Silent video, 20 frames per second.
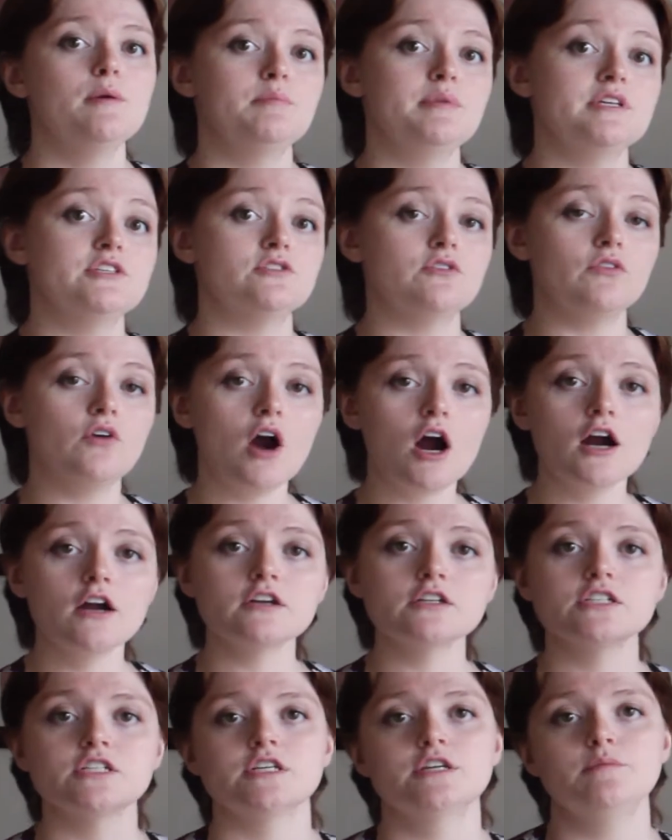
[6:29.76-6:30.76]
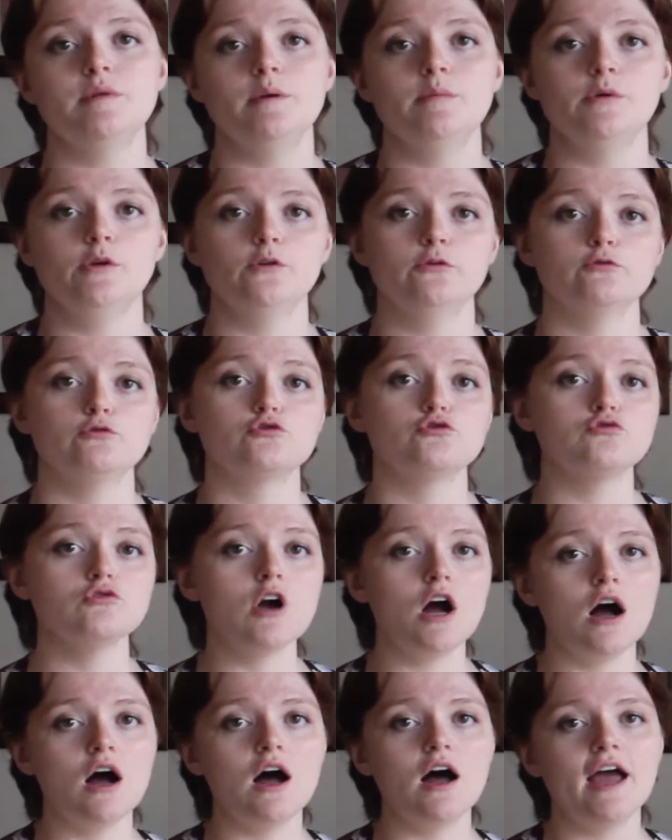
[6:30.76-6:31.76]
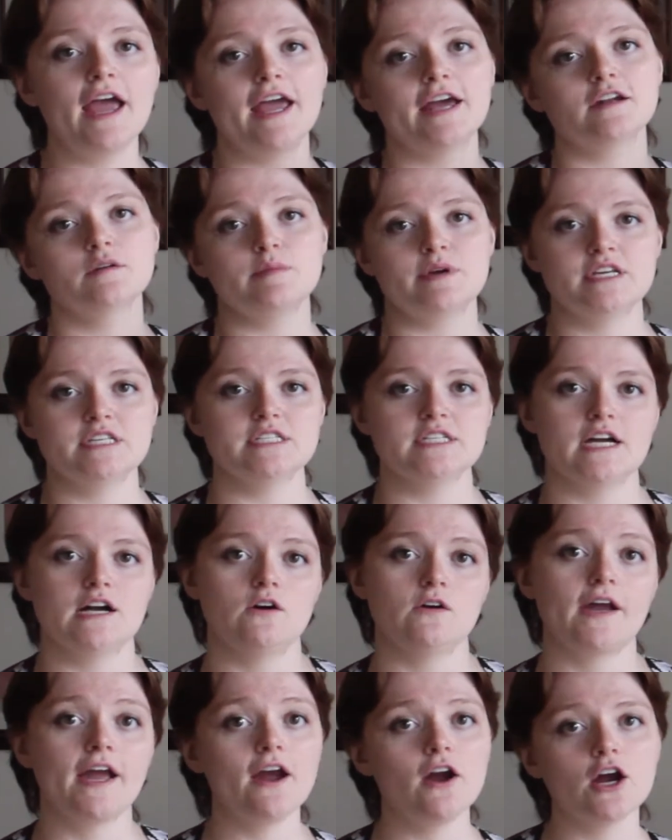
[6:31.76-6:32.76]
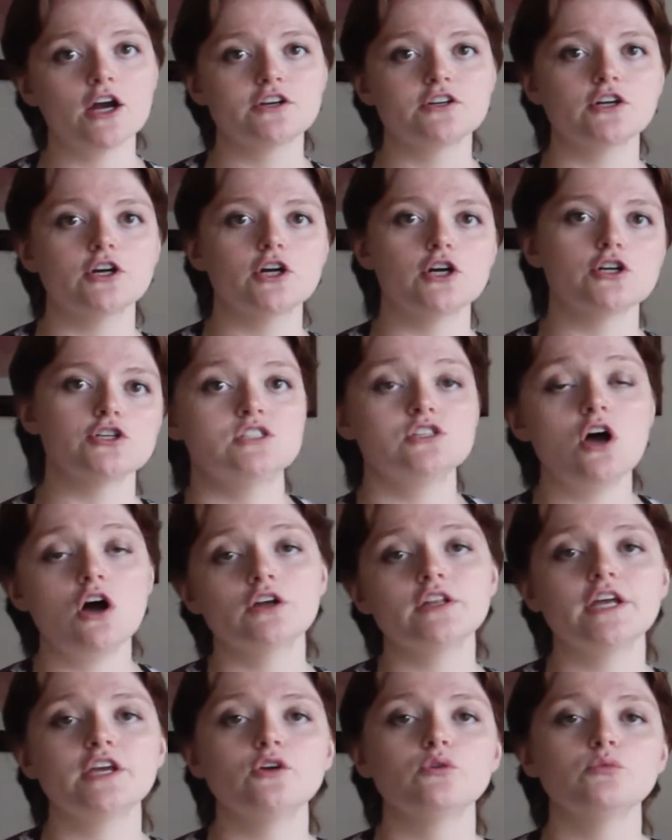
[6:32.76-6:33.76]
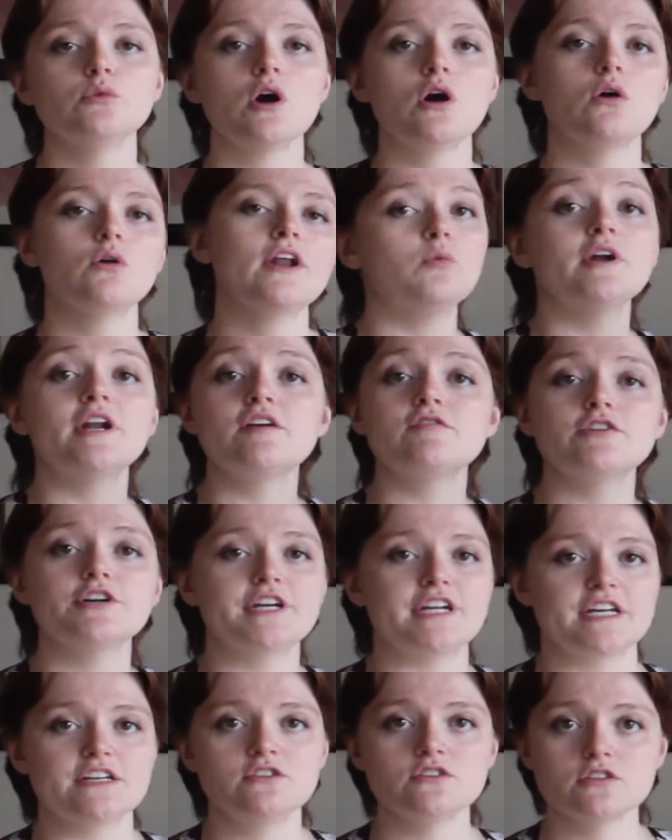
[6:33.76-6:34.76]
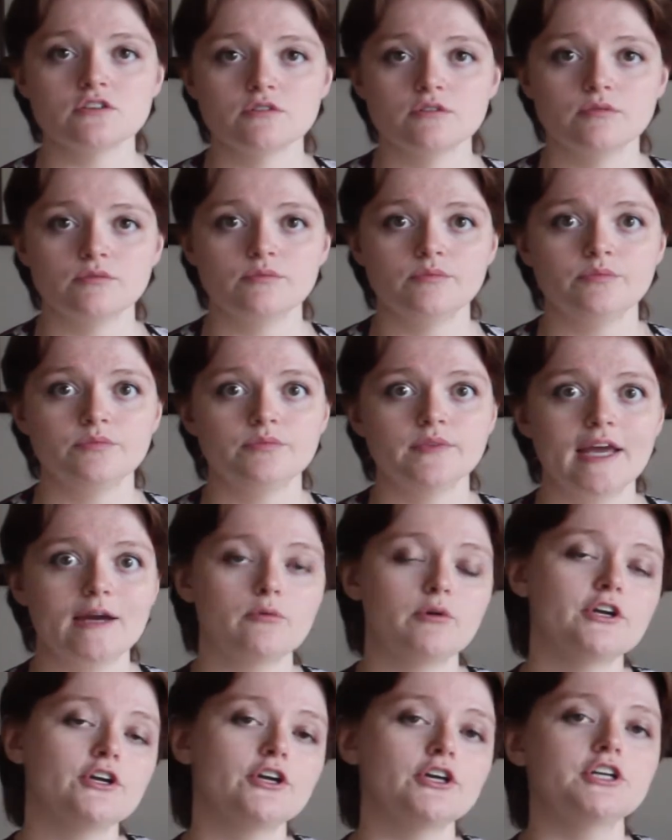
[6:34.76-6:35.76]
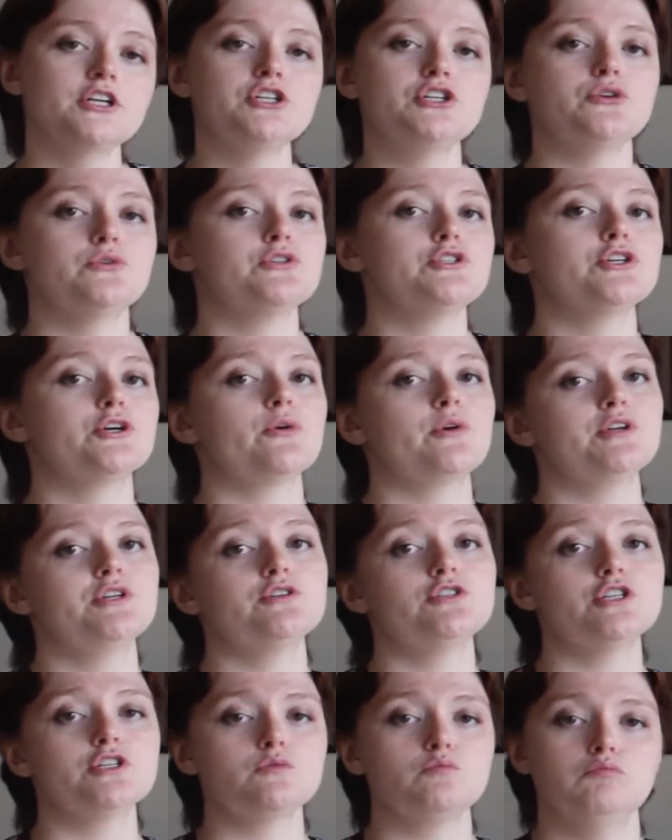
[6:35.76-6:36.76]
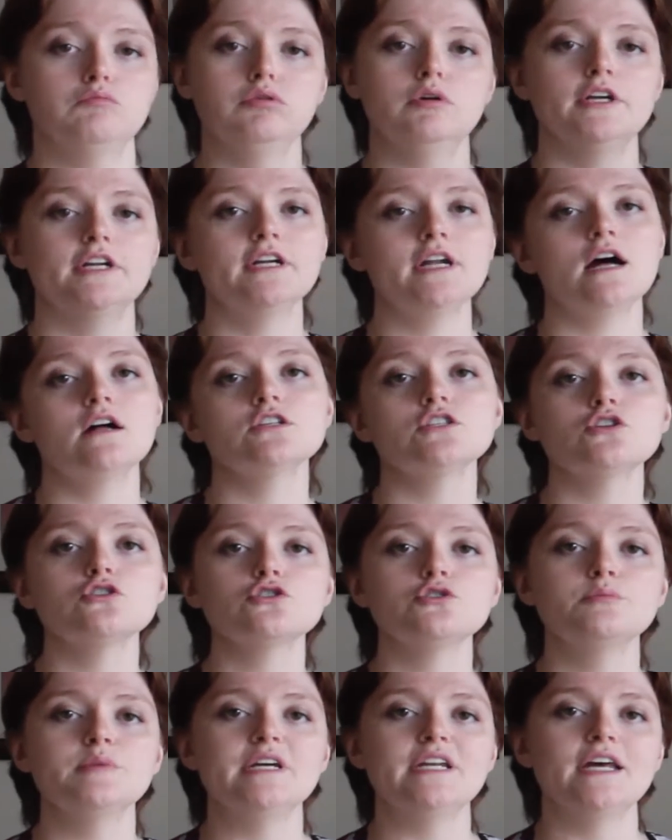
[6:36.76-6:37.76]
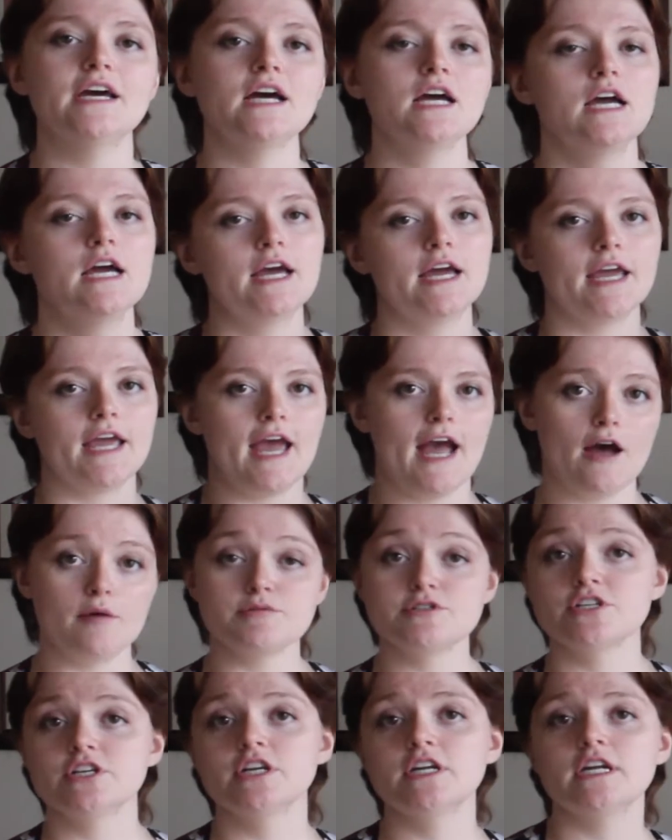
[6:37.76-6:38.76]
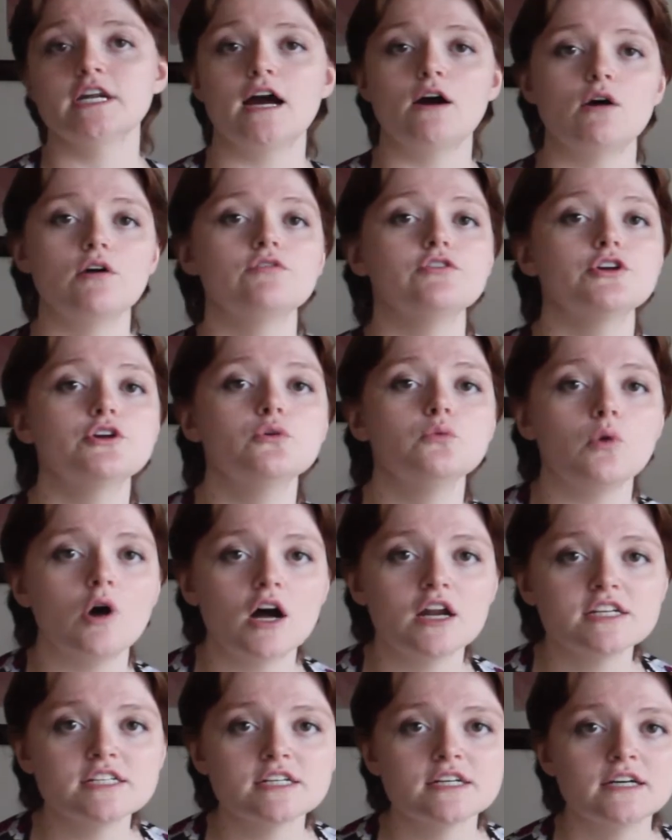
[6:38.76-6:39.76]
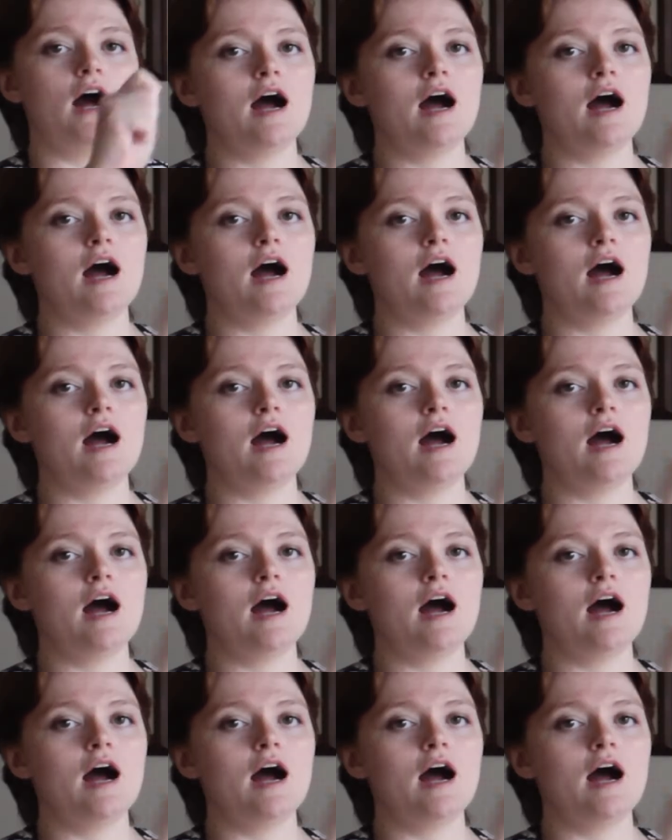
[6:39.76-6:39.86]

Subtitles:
piece of art, maybe you draw anime style characters, a song that you wrote, whatever it is, and what you're going to do is you're going to just put it on social media, caption it however you want.